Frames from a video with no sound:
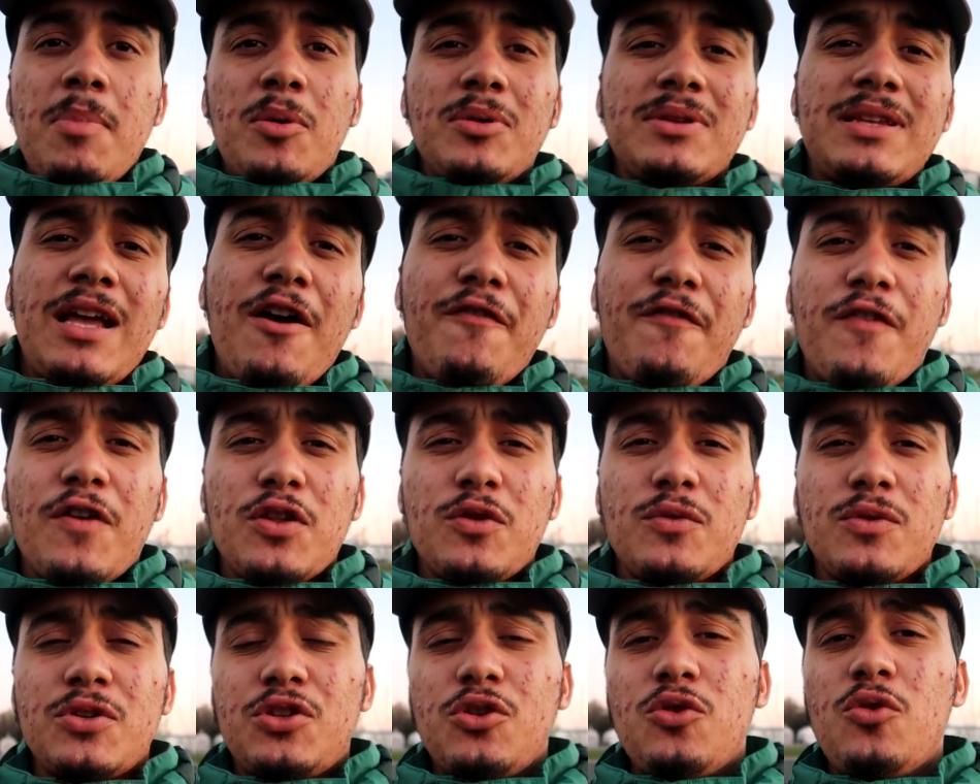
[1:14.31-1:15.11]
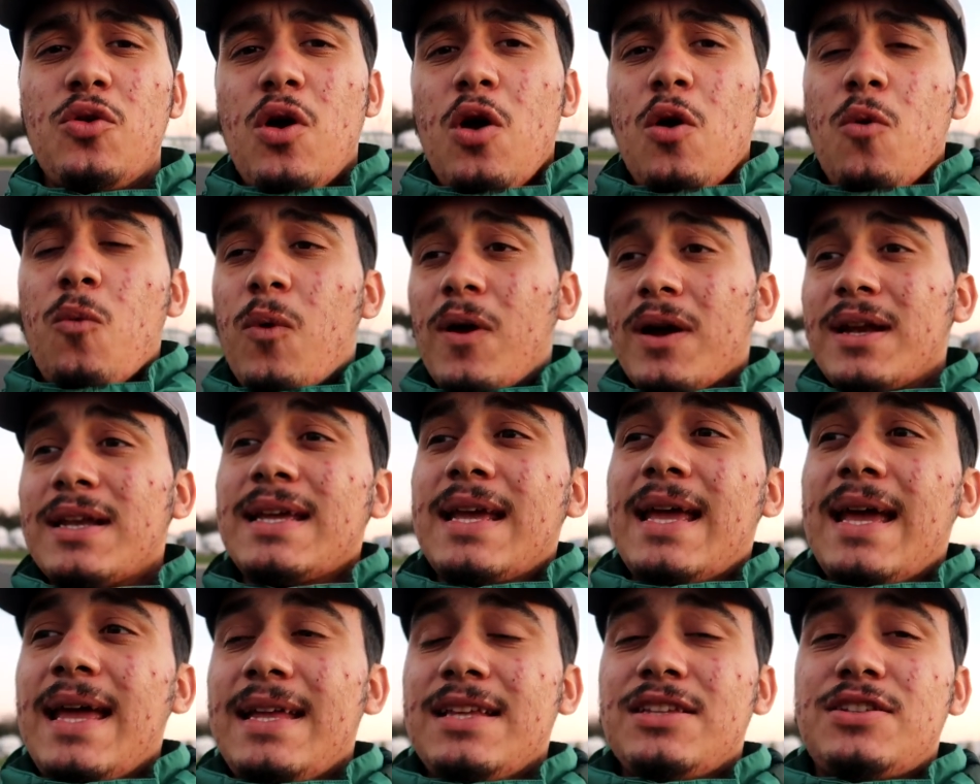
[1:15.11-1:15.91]
But without further ado, we're
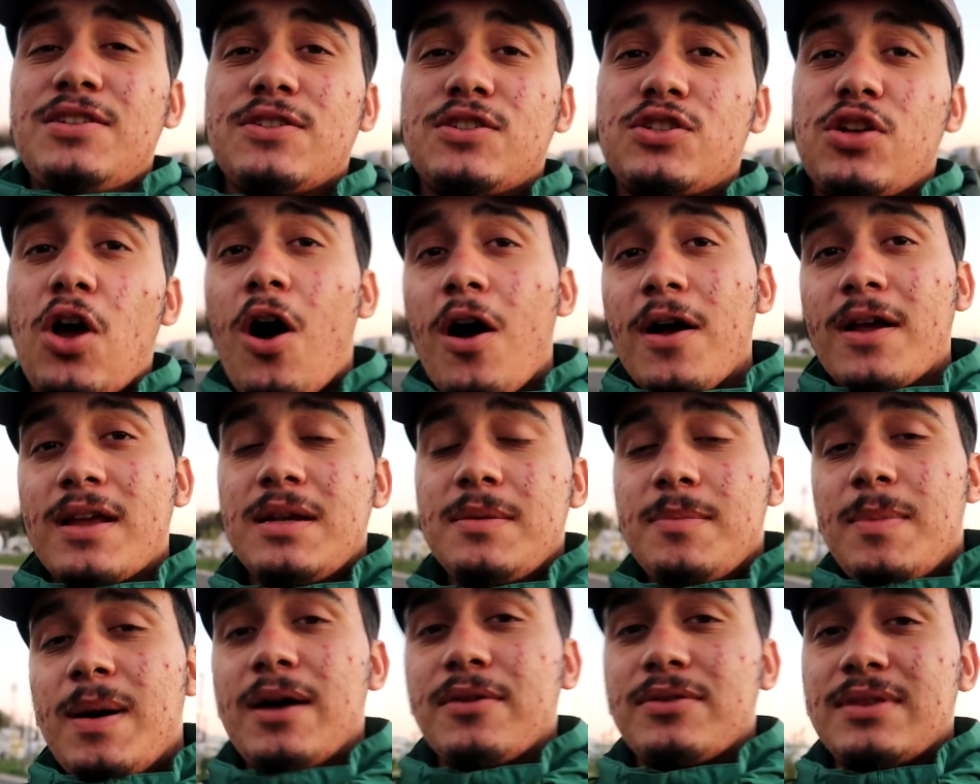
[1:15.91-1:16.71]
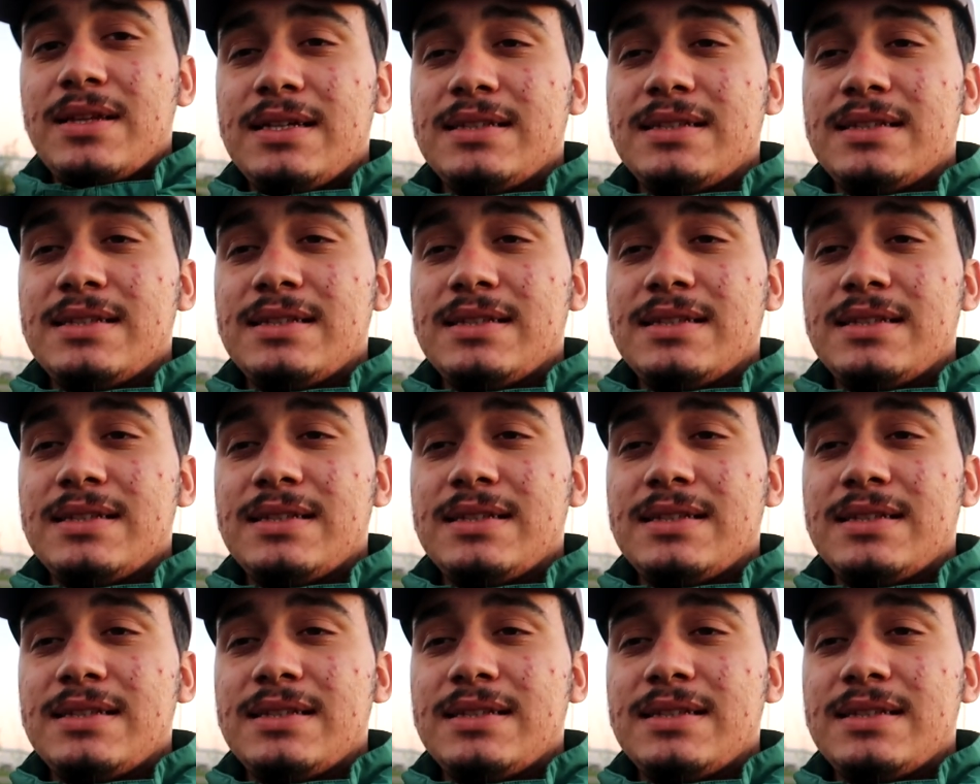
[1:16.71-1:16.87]
gonna get into talking about